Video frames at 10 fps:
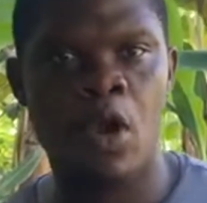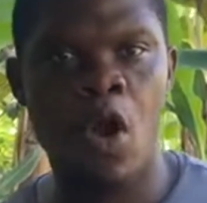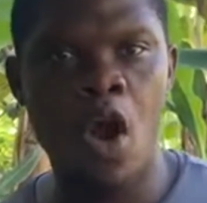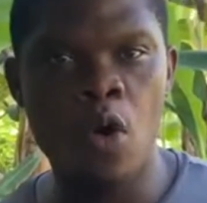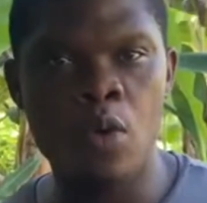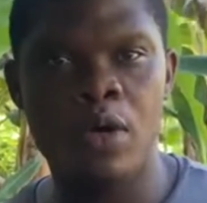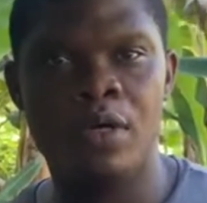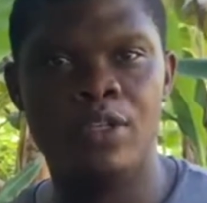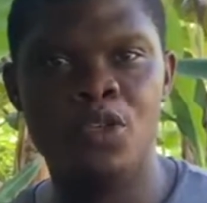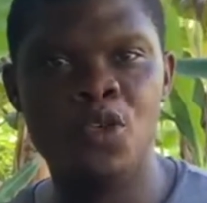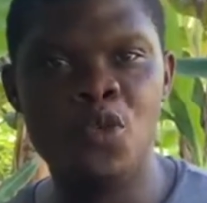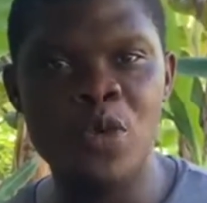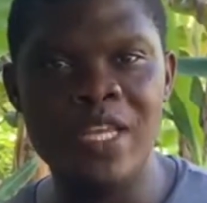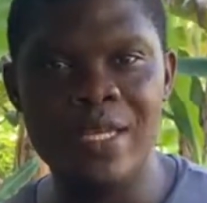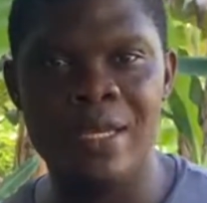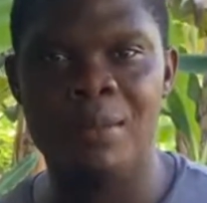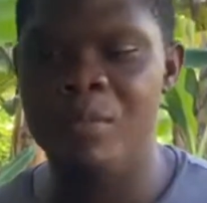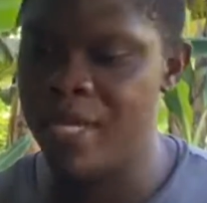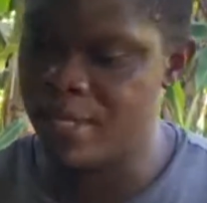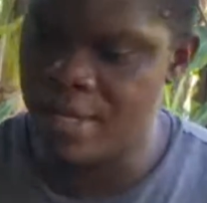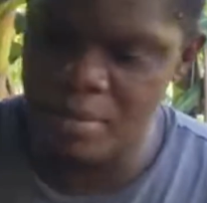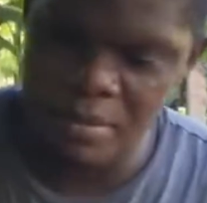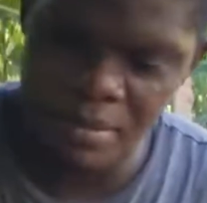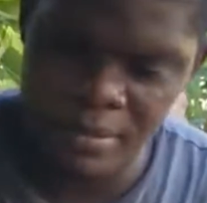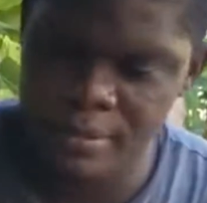How do we mix them?